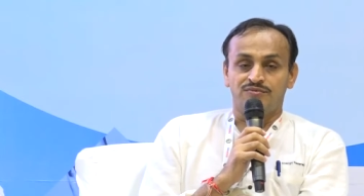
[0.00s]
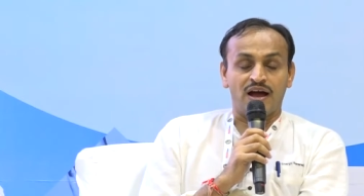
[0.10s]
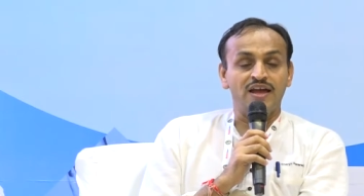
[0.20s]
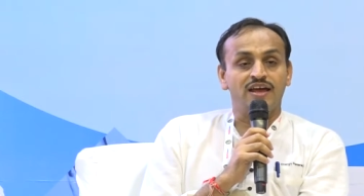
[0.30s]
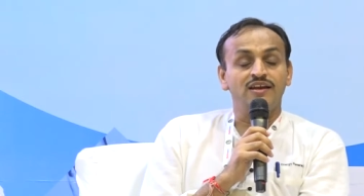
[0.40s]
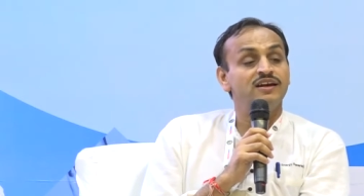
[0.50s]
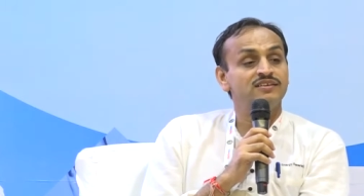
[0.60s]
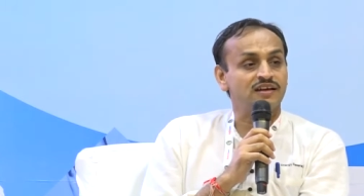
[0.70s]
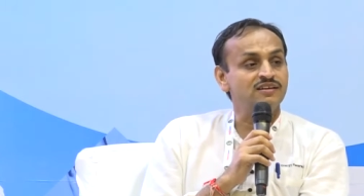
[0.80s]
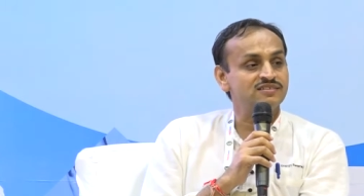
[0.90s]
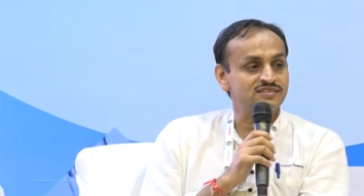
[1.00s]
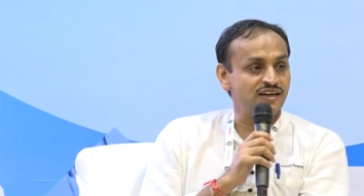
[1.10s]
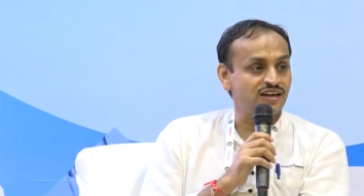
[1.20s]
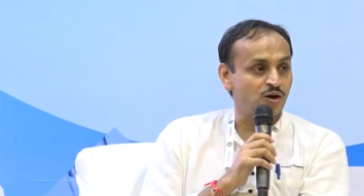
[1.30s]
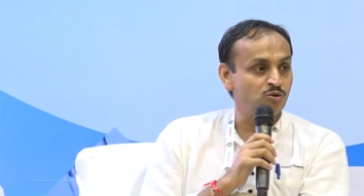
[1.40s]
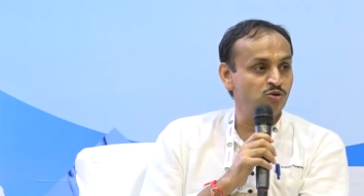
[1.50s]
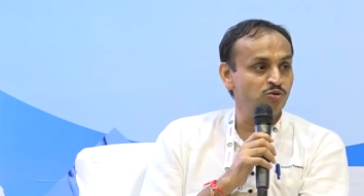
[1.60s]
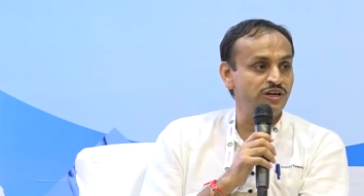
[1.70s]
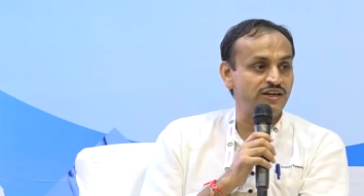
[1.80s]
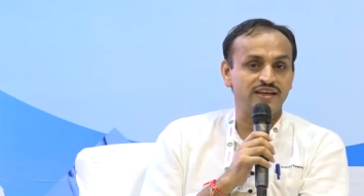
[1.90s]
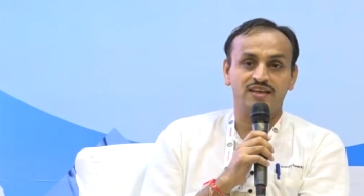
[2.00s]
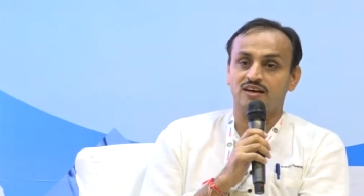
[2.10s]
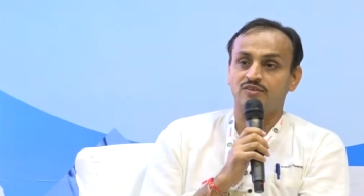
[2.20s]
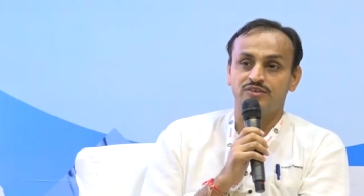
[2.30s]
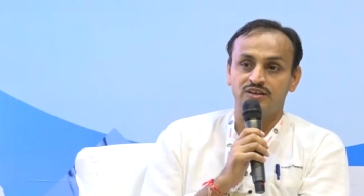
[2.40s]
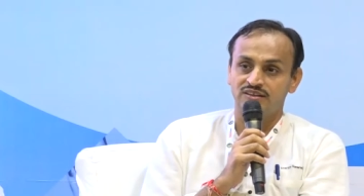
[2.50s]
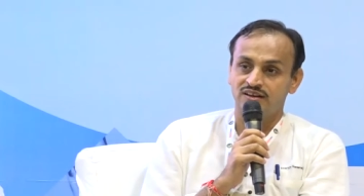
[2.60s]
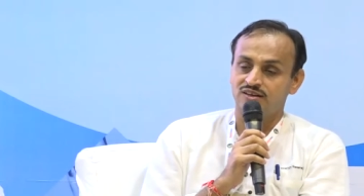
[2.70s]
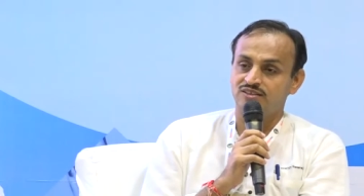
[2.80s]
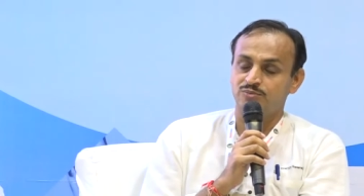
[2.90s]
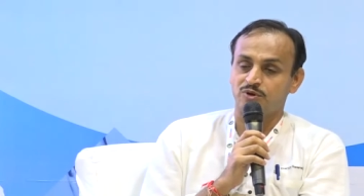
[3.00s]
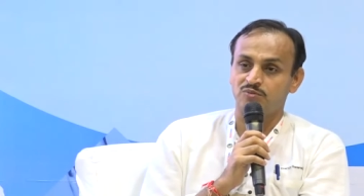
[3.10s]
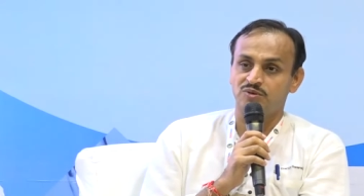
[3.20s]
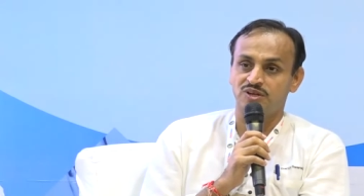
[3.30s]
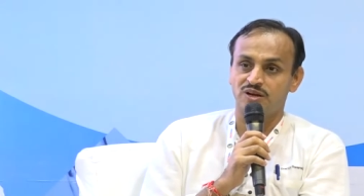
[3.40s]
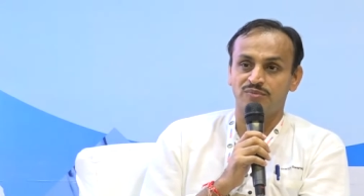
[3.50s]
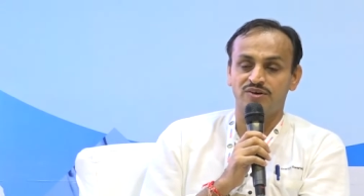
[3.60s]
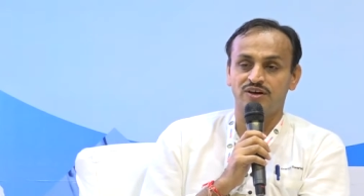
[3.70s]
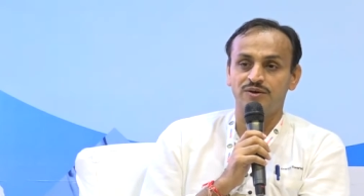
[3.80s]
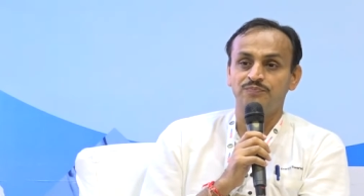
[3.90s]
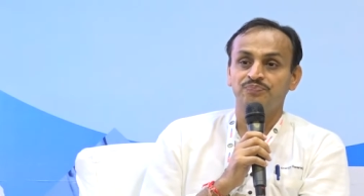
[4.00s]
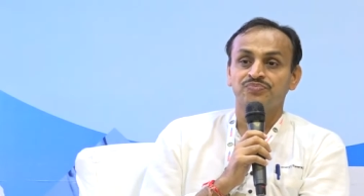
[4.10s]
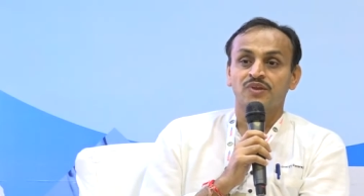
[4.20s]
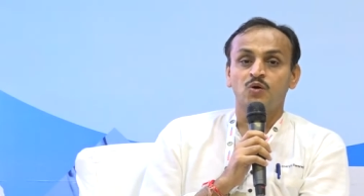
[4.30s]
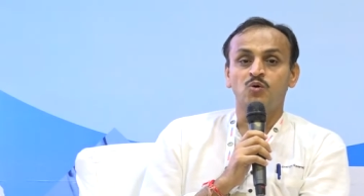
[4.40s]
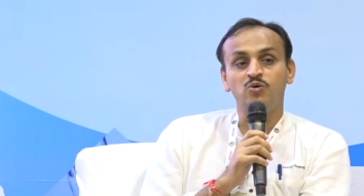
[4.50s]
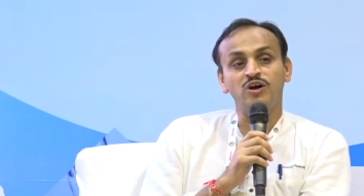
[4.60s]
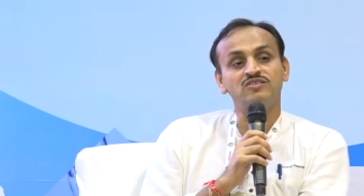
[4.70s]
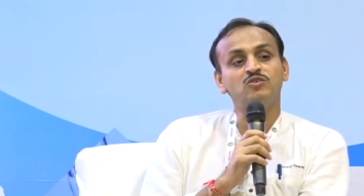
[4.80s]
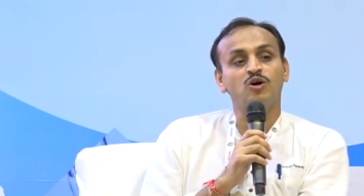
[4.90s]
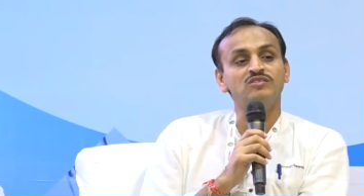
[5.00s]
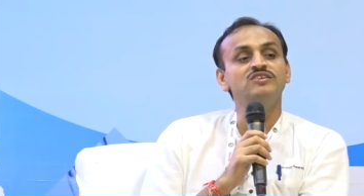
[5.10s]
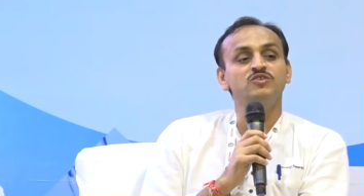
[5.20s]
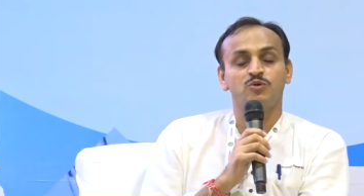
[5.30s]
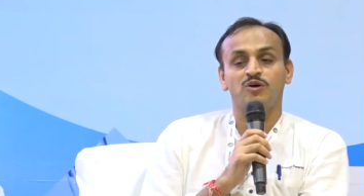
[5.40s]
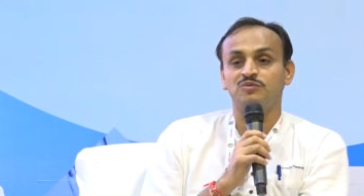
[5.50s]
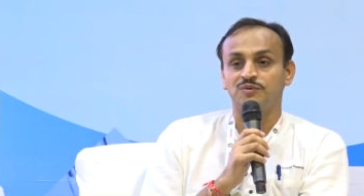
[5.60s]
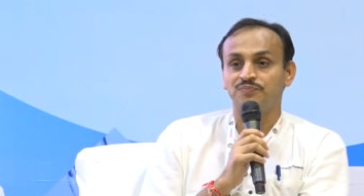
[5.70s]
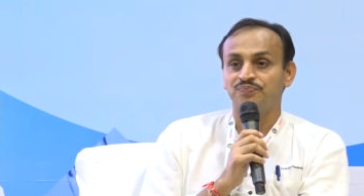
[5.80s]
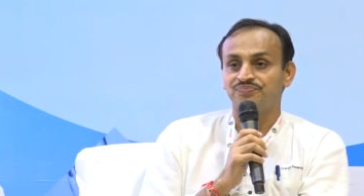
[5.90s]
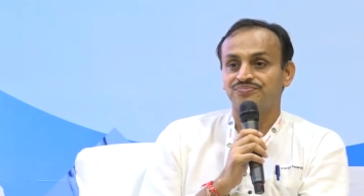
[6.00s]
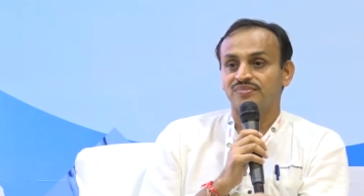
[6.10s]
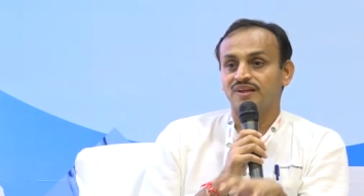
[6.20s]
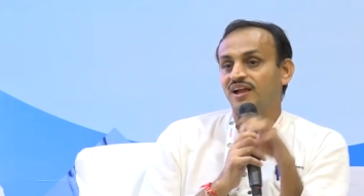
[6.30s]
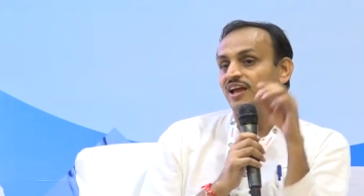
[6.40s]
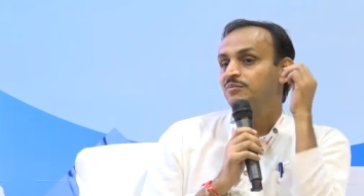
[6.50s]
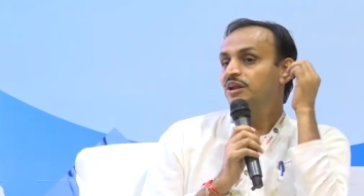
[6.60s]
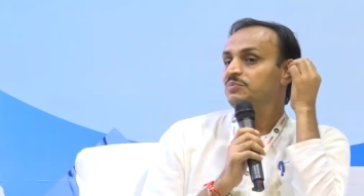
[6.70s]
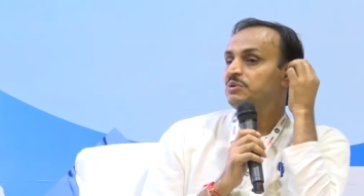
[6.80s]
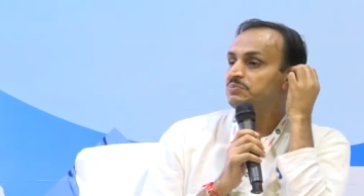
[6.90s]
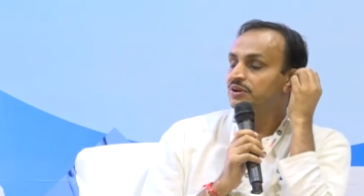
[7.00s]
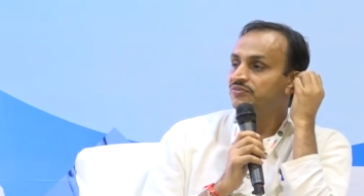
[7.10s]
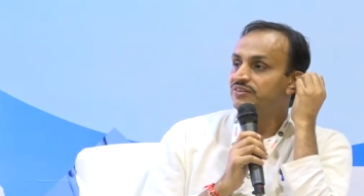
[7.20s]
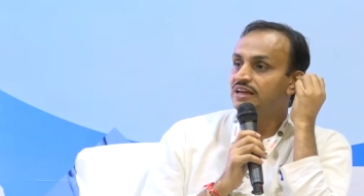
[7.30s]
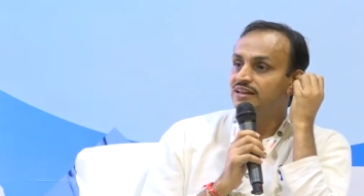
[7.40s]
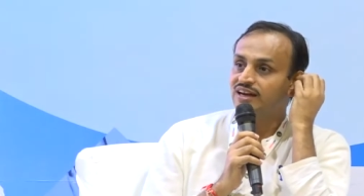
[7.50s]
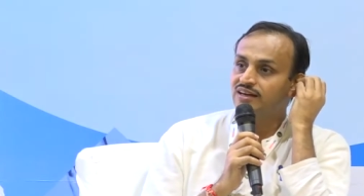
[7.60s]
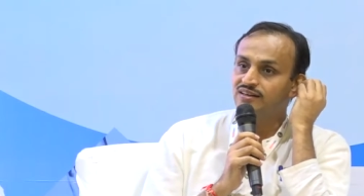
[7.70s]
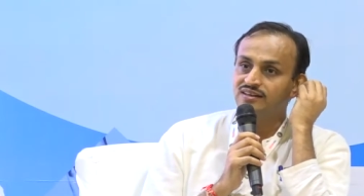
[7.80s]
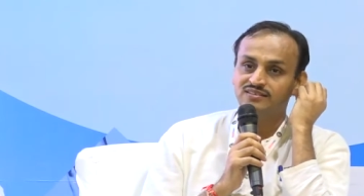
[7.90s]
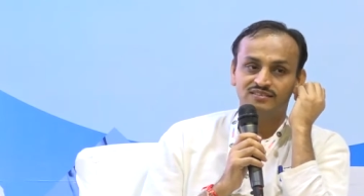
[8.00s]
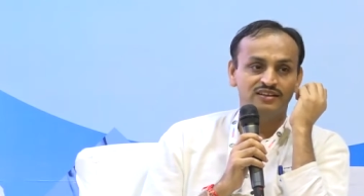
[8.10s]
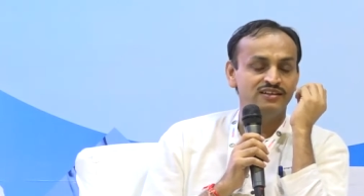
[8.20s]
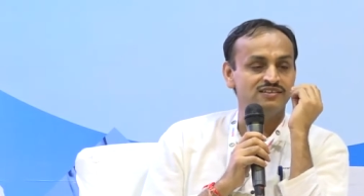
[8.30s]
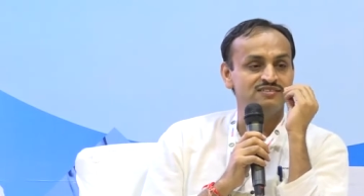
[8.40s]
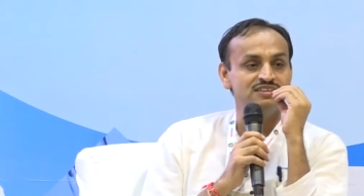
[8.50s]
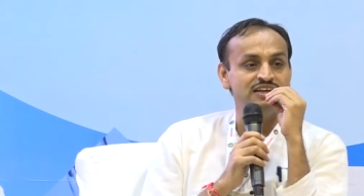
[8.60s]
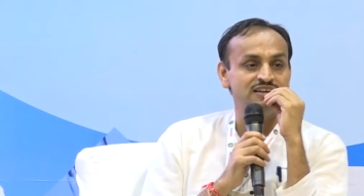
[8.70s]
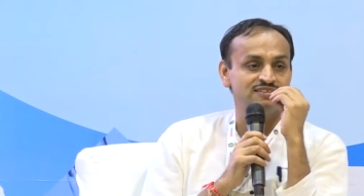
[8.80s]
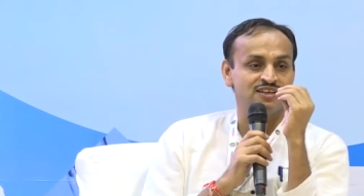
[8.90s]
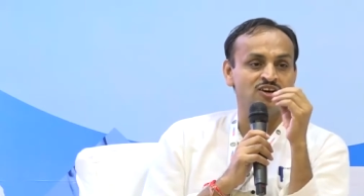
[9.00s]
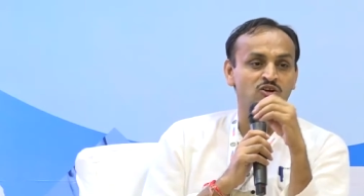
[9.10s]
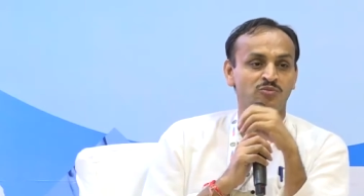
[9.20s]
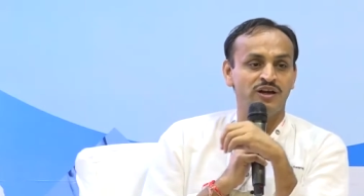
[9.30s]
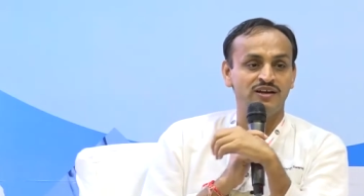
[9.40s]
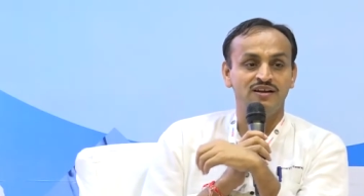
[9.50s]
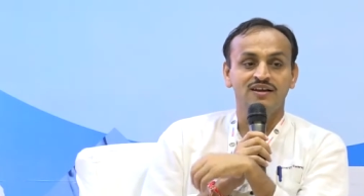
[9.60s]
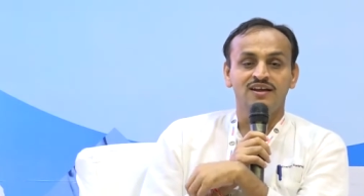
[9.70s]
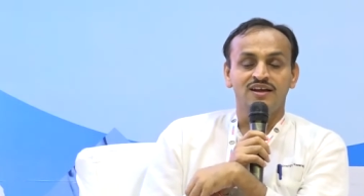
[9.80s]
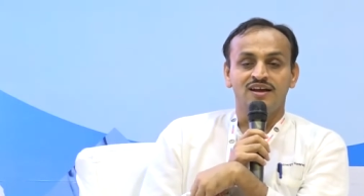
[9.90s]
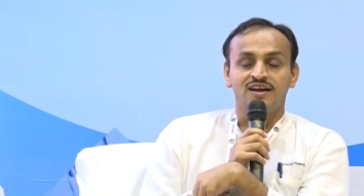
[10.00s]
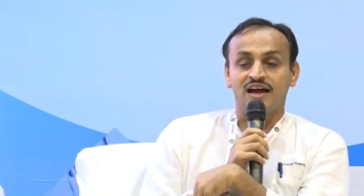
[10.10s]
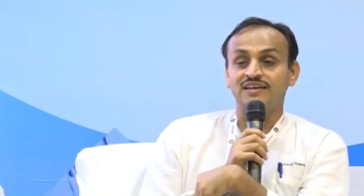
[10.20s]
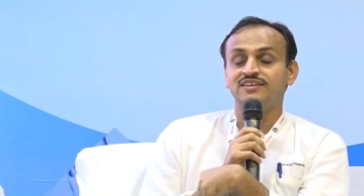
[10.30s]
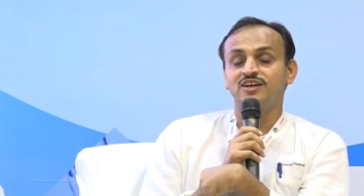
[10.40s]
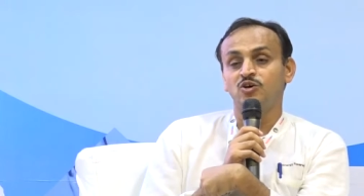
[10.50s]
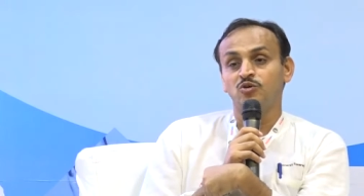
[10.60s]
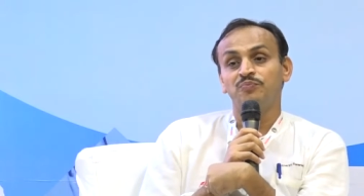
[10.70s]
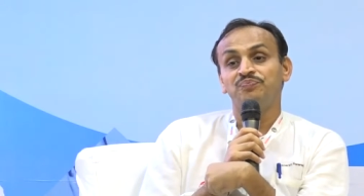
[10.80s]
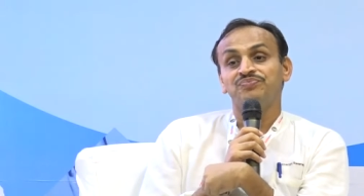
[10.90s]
Why? And let us understand how do we take care of it, the, the problem. The number one, who has caused this problem? And many people feel that it is industry, it is the government. I say no.